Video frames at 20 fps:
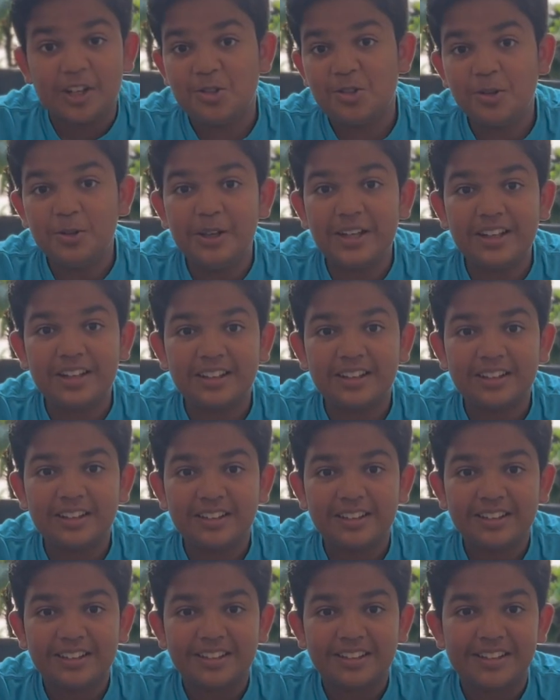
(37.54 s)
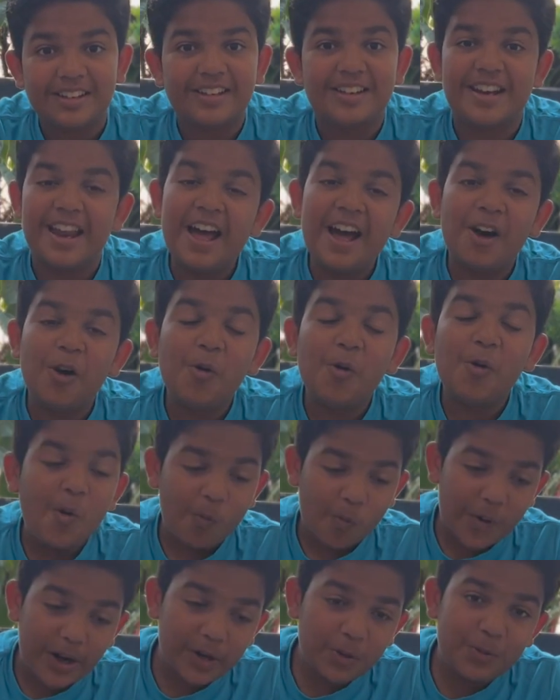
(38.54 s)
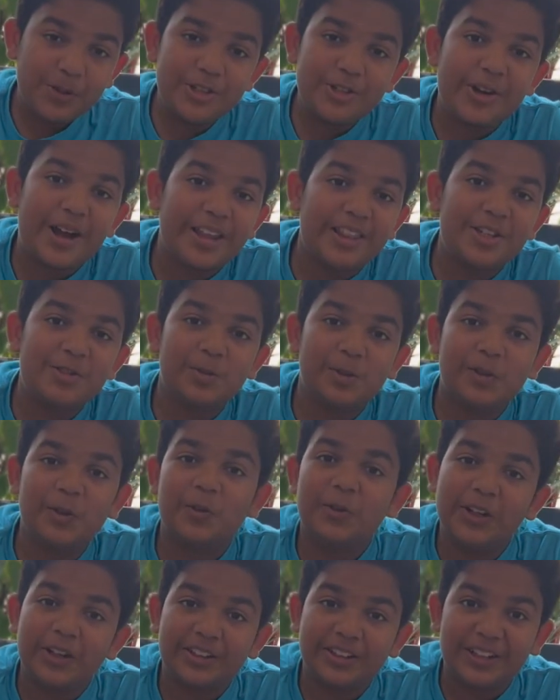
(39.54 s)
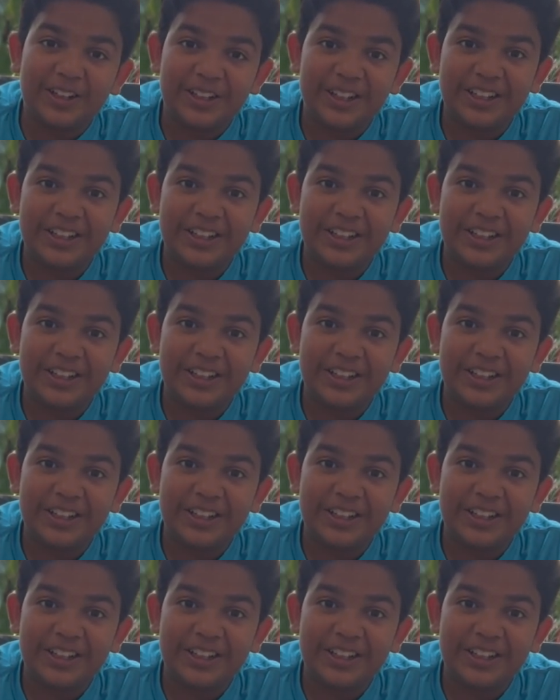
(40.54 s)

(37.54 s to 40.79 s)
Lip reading: do it? Now, why don't we try this with the real car? Try